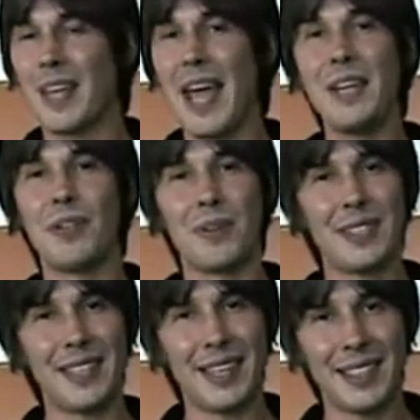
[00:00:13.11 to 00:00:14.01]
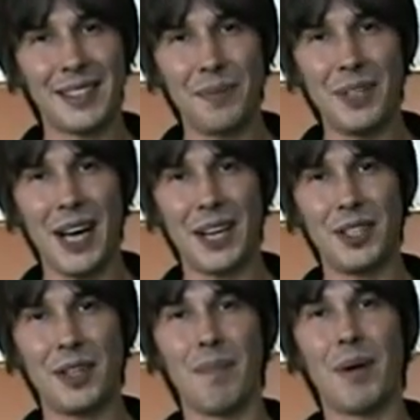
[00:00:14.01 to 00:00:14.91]
interesting
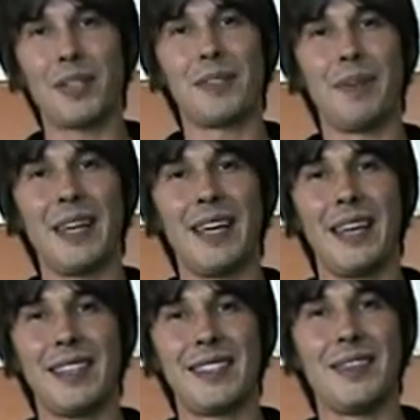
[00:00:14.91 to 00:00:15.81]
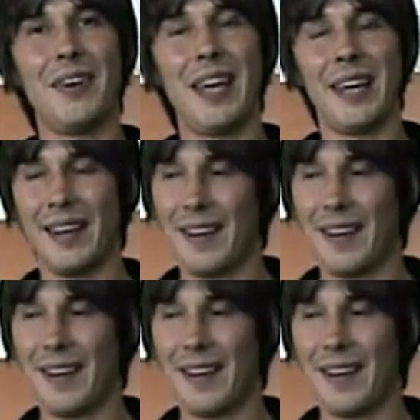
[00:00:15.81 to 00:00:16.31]
subjects you can possibly study.